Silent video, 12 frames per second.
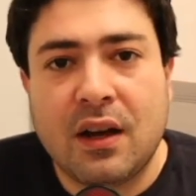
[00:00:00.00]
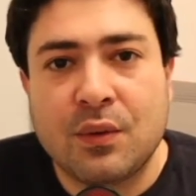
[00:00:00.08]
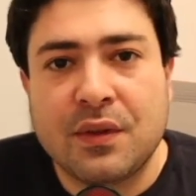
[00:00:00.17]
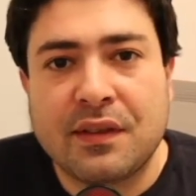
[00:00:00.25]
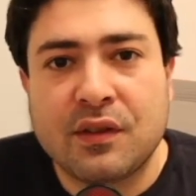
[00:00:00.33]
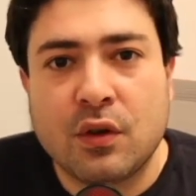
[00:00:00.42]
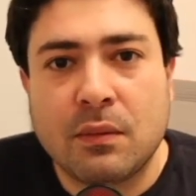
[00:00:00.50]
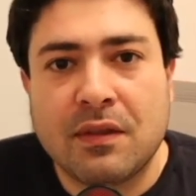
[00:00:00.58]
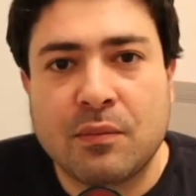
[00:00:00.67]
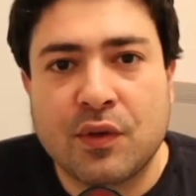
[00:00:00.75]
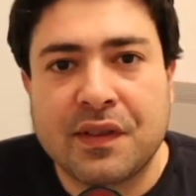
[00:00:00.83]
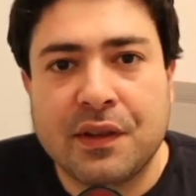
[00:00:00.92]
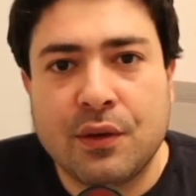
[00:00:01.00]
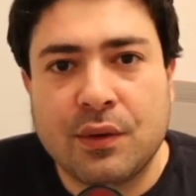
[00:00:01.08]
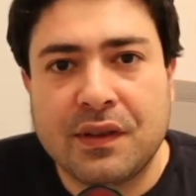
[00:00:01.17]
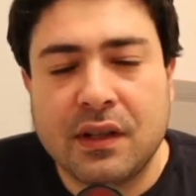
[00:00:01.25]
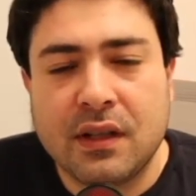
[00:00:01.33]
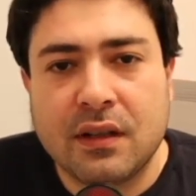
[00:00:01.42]
this term is mostly
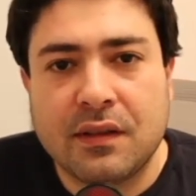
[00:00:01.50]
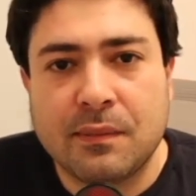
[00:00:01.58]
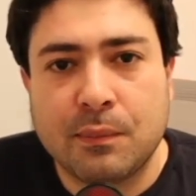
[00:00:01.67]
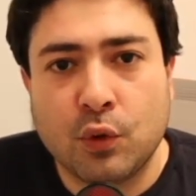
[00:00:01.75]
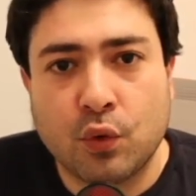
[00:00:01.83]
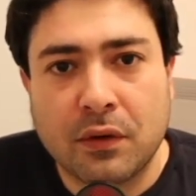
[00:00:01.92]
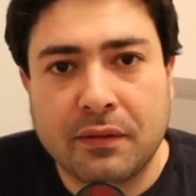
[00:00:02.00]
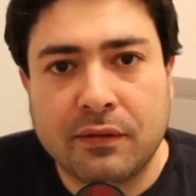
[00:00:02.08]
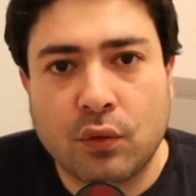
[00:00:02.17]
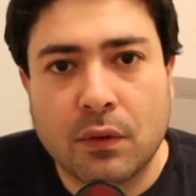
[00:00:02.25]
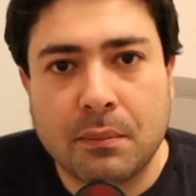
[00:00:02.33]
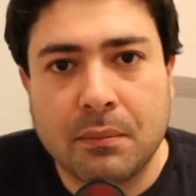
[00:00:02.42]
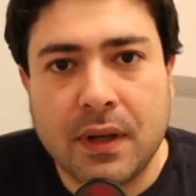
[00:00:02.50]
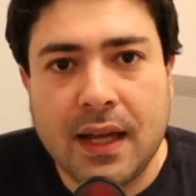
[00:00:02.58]
used in its plural form,